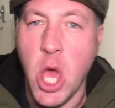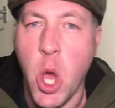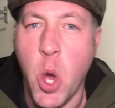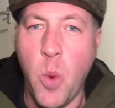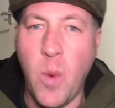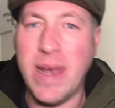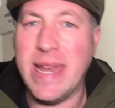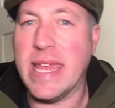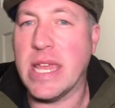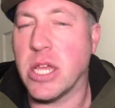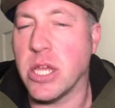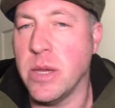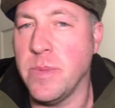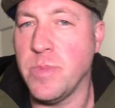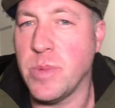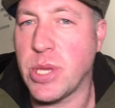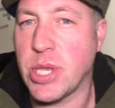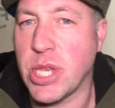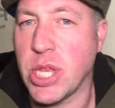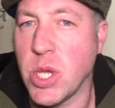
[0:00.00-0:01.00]
when it
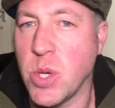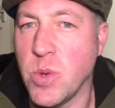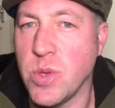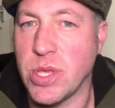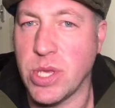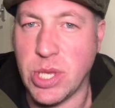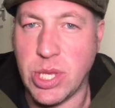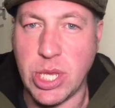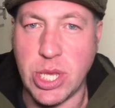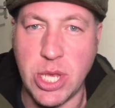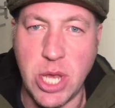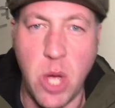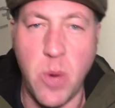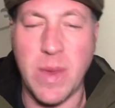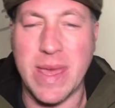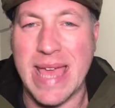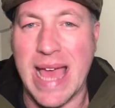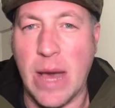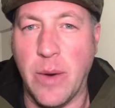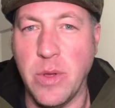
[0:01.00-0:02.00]
comes to the
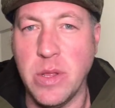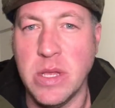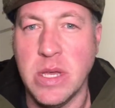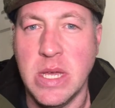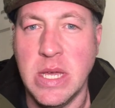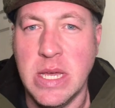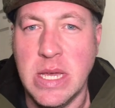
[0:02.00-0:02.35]
snowy owl,